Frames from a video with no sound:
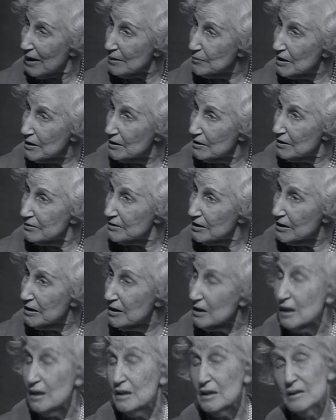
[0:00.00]
I mean,
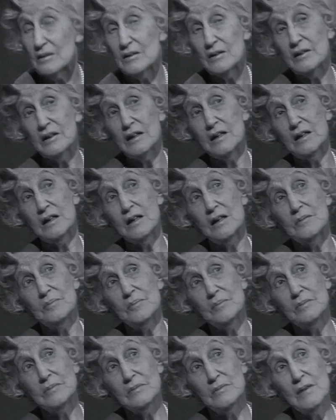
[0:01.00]
the, uh, the
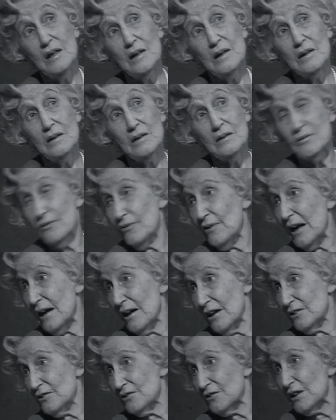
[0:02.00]
um,
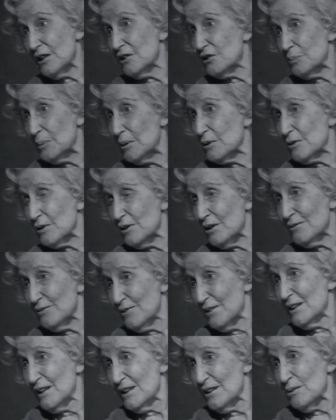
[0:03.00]
fires they spoke
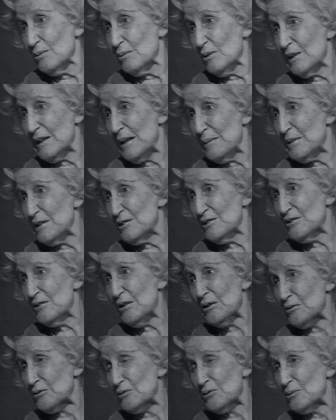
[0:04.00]
of. Well, I mean,
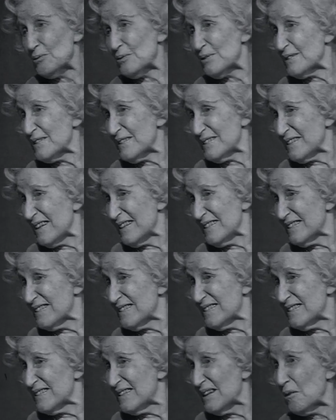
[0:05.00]
it's not true that they
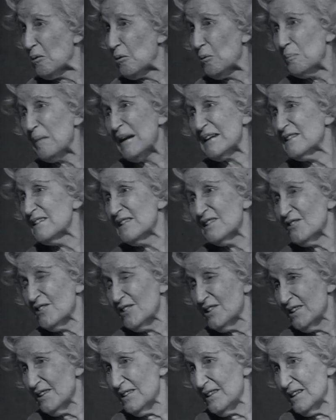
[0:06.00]
didn't or mightn't
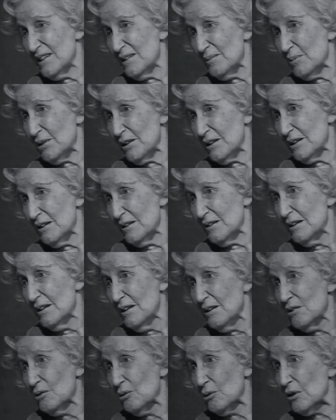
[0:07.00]
have hurt anybody.
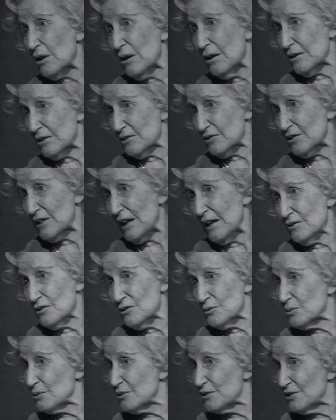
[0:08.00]
Lord Harcourt's
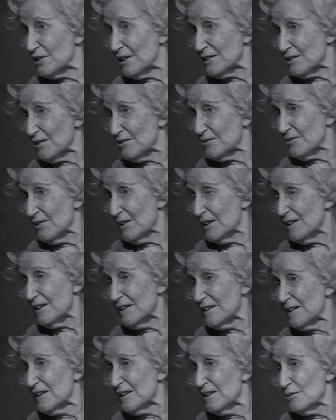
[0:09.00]
house was set on
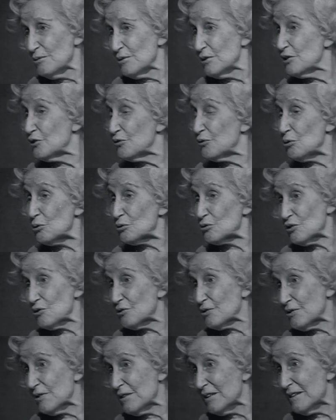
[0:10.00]
fire with his four
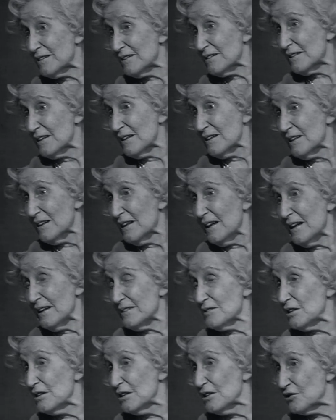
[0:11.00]
children in it,
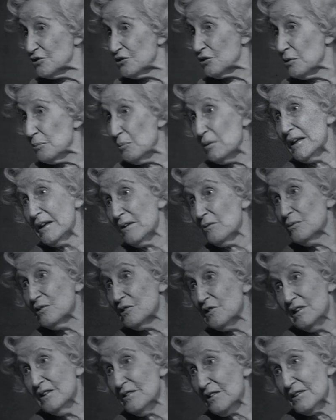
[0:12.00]
and the nursery wing
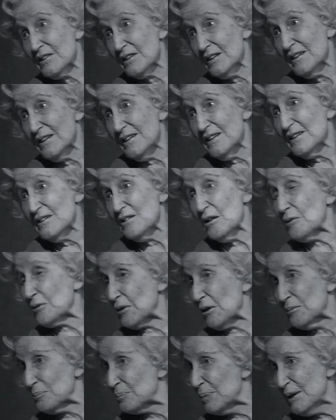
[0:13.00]
was lit.
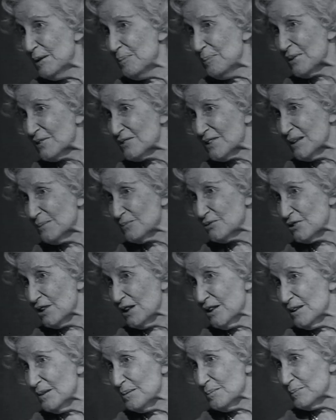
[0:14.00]
Not on purpose, I'm
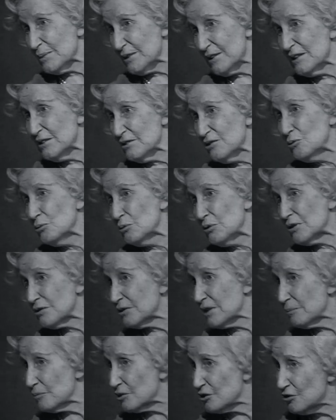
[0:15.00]
sure, but they knew
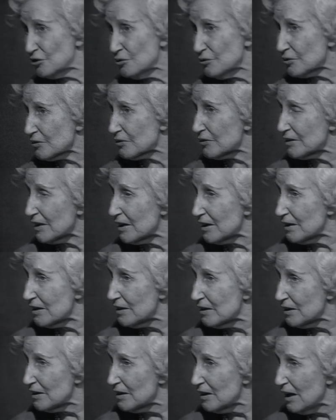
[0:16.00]
that there were children there.
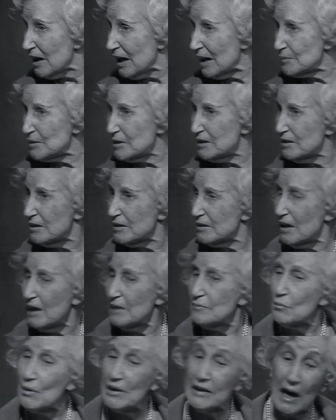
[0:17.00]
I mean,
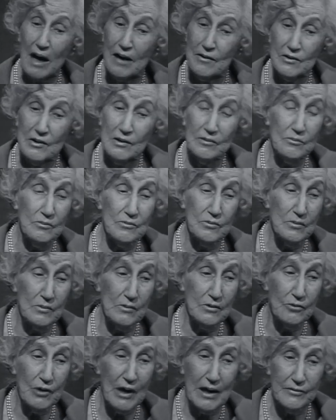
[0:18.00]
uh, when I'm
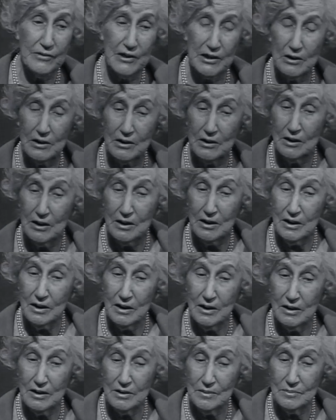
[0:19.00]
driving
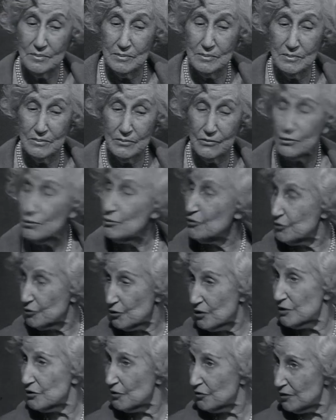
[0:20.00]
um, through the
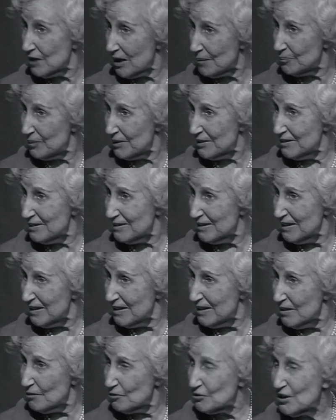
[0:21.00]
streets of Dublin,
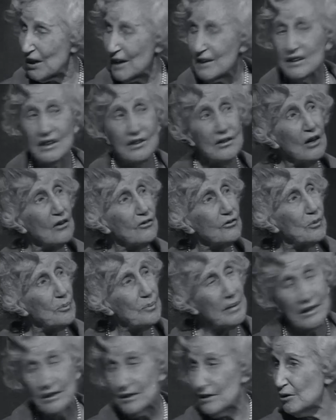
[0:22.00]
which I did
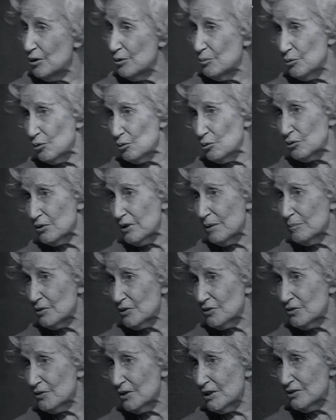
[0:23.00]
after a big Home Rule
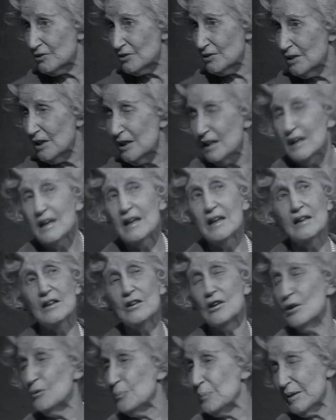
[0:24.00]
demonstration
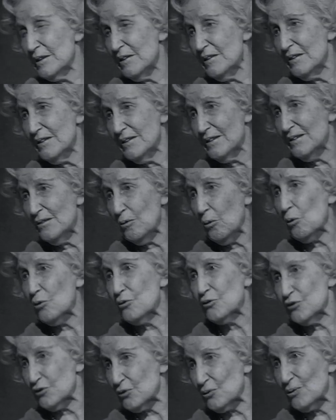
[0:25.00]
in an open
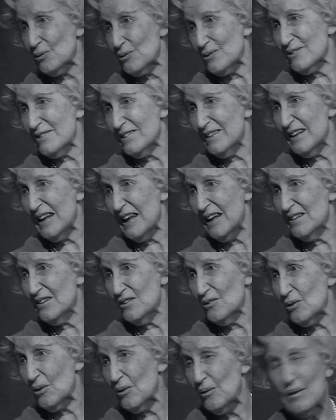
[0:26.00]
horse-drawn
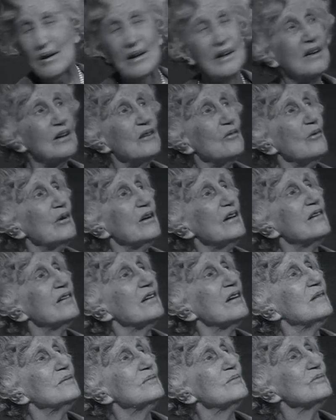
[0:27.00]
landau
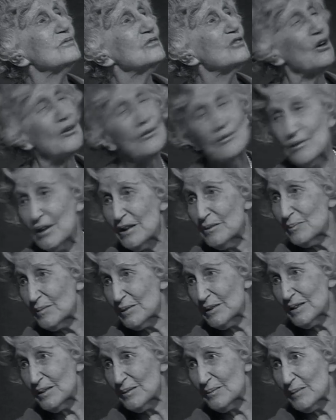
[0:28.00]
with um, John
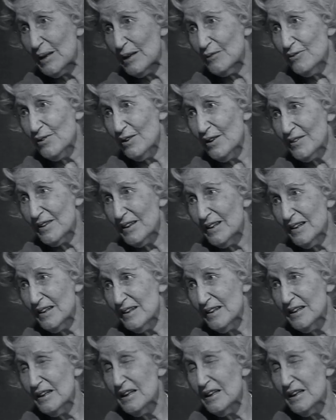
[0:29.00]
Redmond and my father.